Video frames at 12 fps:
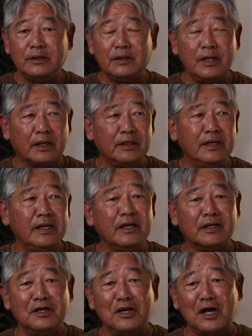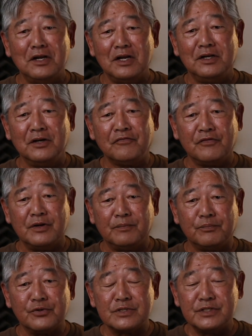technique and
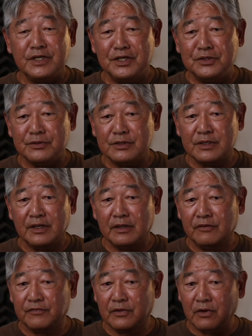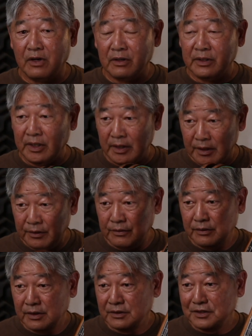different procedures that have gone
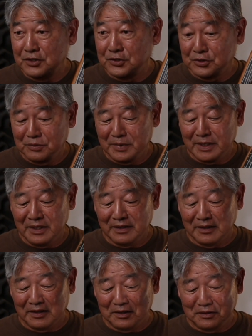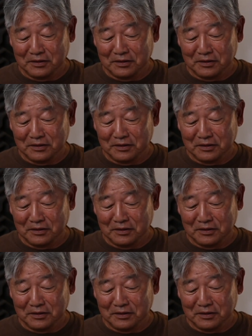into this instrument that